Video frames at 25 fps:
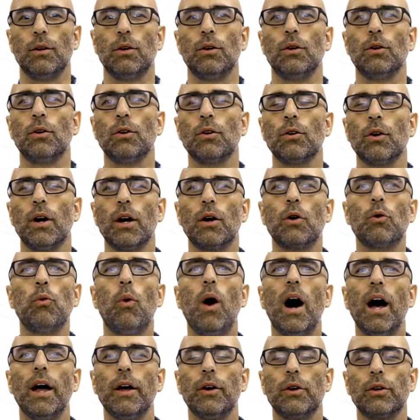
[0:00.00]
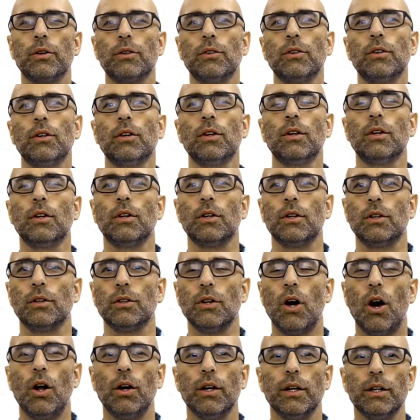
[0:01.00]
or acquired
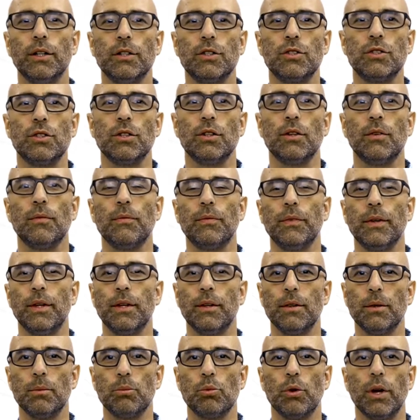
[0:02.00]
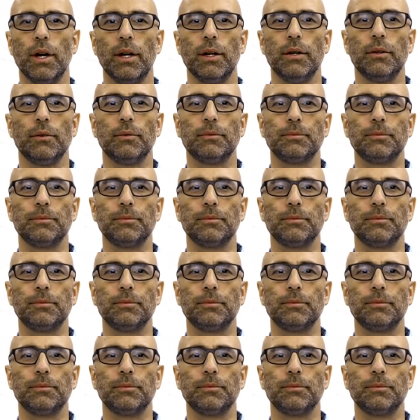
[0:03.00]
knowledge in the brain.